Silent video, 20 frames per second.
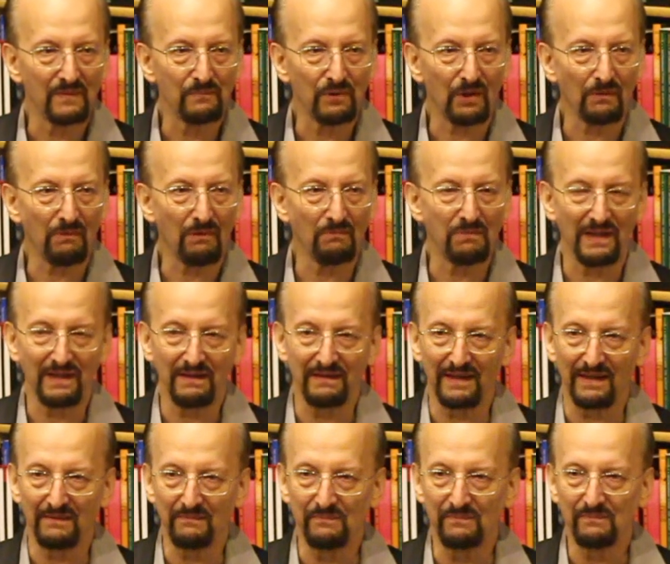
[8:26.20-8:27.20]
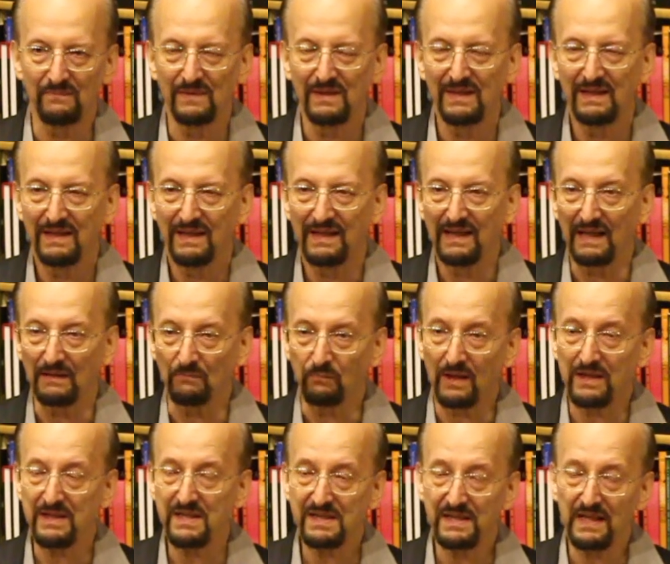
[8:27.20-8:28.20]
Probably they've, at
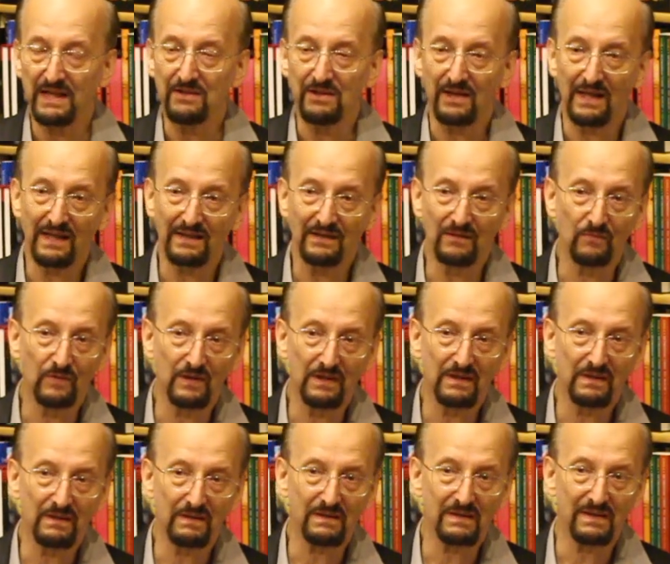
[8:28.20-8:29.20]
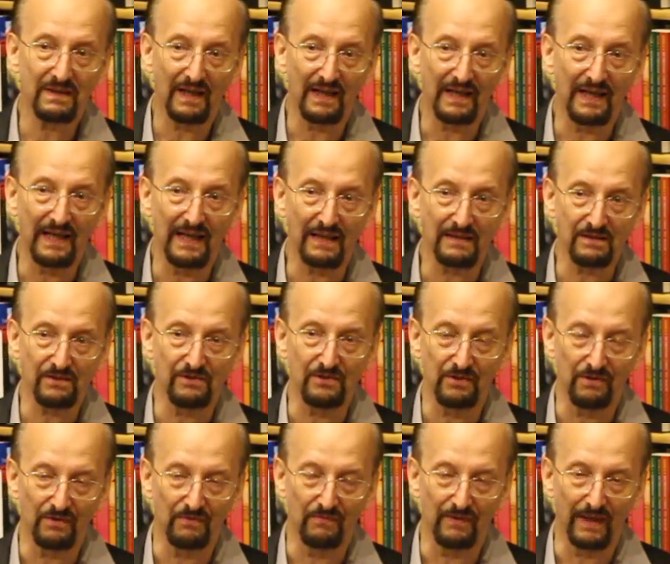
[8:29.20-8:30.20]
one stage you had the world
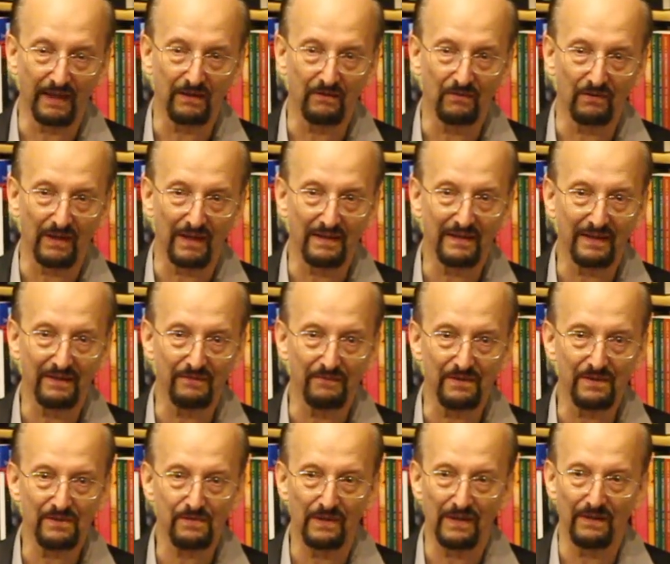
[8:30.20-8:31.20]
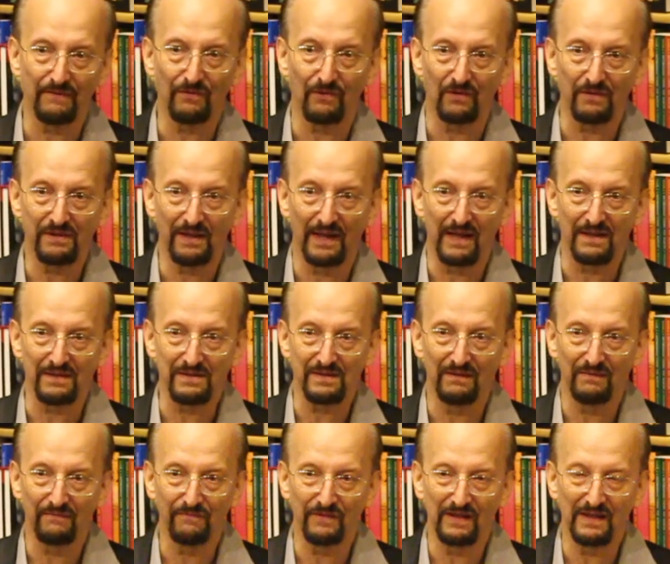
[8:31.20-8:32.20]
altitude record, I think it was
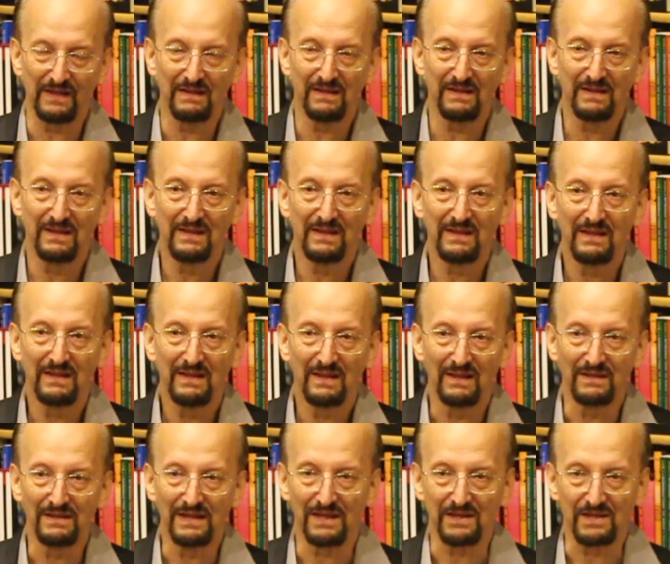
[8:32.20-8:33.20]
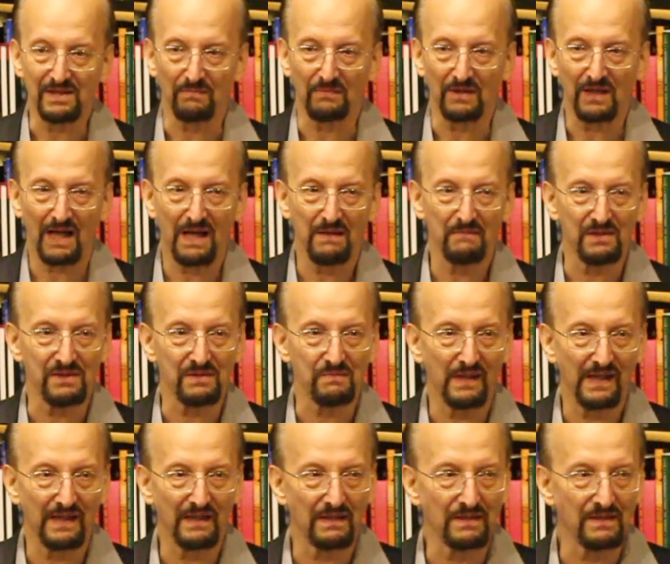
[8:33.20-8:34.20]
24,000 feet, and then some climbers
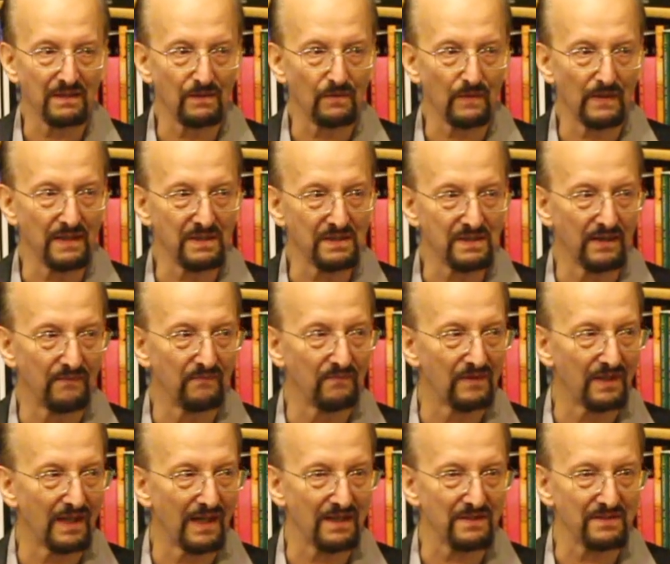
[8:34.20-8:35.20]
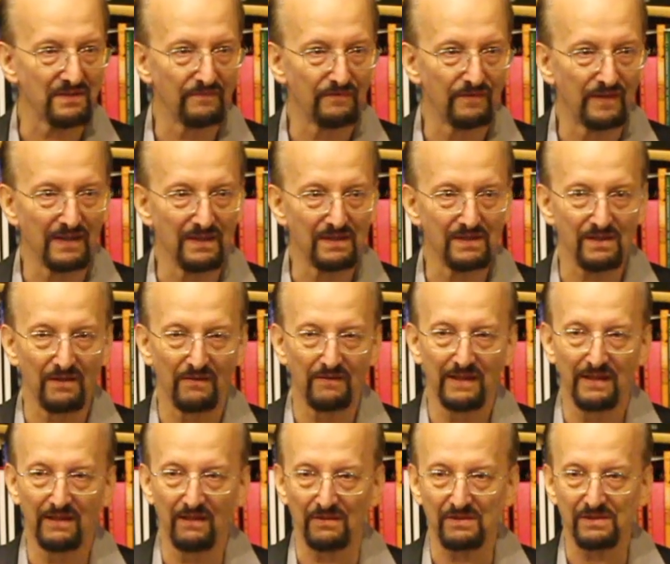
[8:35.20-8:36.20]
made it to 27,000 feet, so
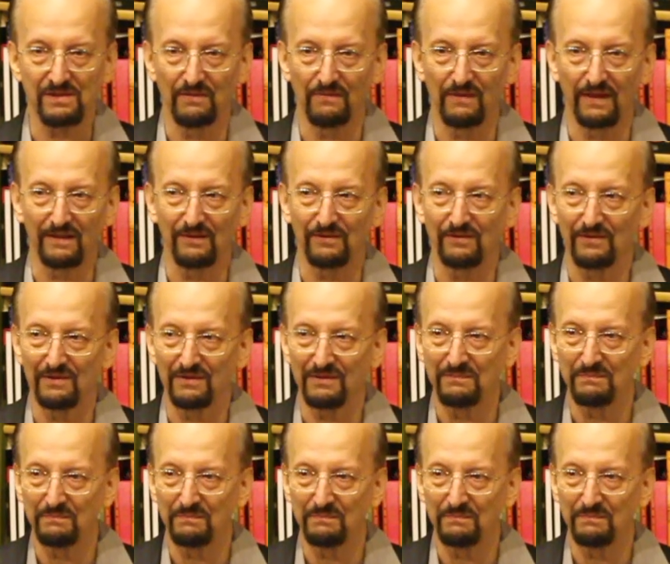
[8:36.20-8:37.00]
he lost the record.